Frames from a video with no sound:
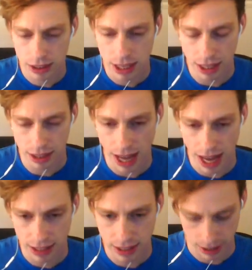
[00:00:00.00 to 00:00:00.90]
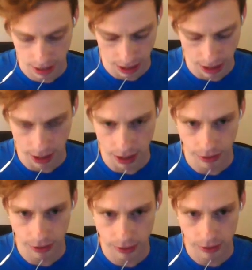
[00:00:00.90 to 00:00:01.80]
take that
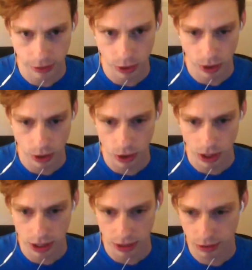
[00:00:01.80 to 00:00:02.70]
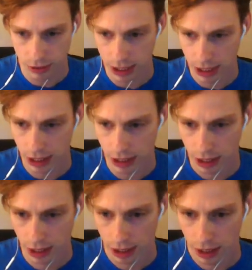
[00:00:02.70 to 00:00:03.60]
uh, Fedora CoreOS config,
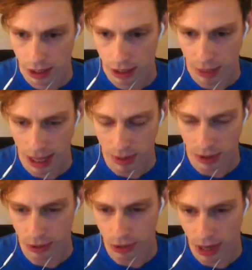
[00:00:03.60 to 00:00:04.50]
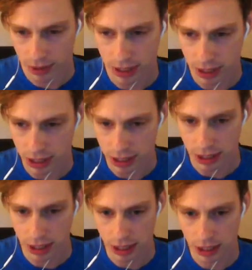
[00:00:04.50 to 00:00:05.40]
pipe it through
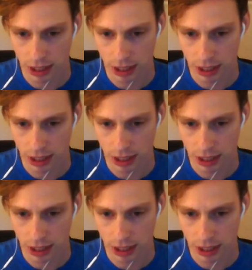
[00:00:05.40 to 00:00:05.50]
FCCT,